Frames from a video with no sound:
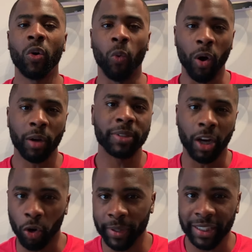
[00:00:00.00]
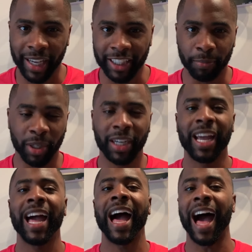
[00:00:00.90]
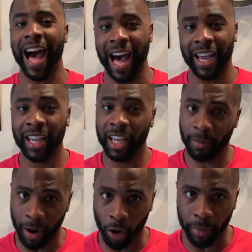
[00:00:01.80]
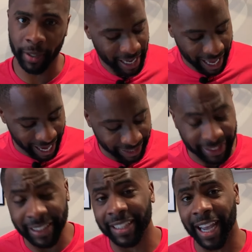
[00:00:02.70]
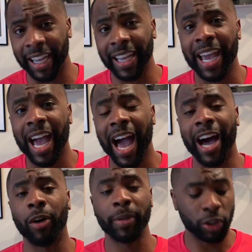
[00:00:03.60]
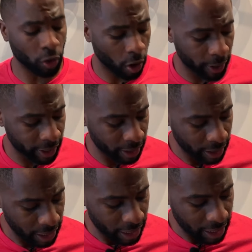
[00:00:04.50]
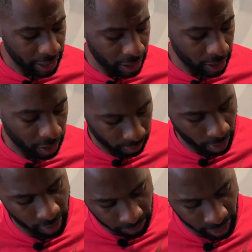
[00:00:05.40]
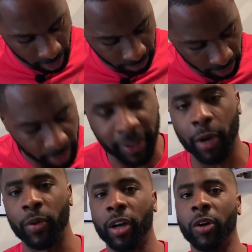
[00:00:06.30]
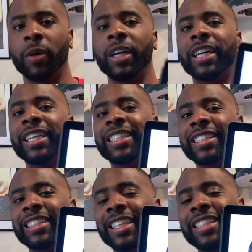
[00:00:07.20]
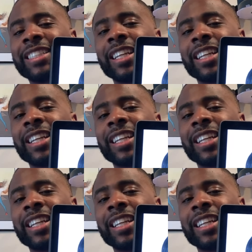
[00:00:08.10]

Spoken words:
Welcome to OBI'S Sketchbook. I am Obi, and today I'll be drawing, come on, flip, there we go, this